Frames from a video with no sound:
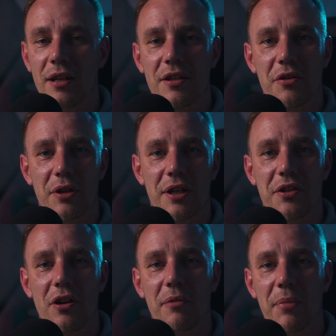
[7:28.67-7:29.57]
So that's
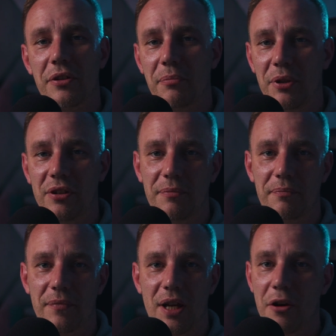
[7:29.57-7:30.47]
all about the build.
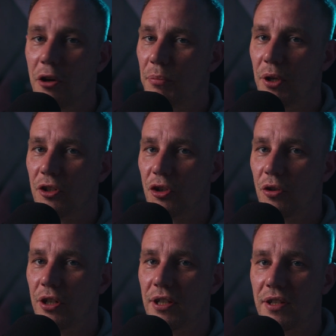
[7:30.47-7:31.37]
I hope you
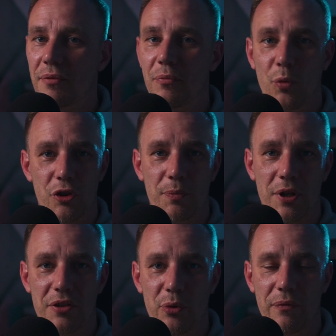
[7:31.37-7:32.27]
enjoyed this. Watch
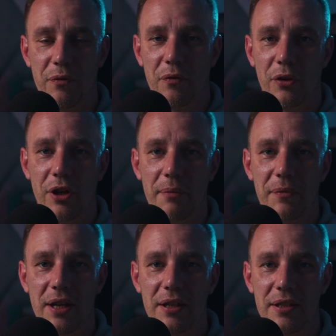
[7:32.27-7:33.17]
my stream for further
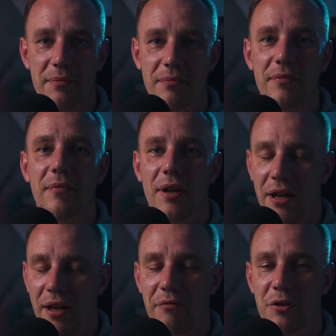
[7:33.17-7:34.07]
updates,
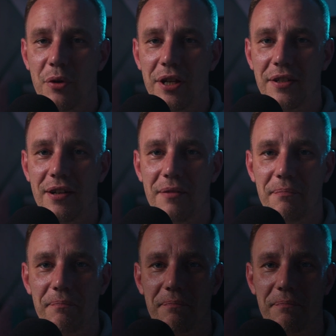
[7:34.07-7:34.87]
and have a great time.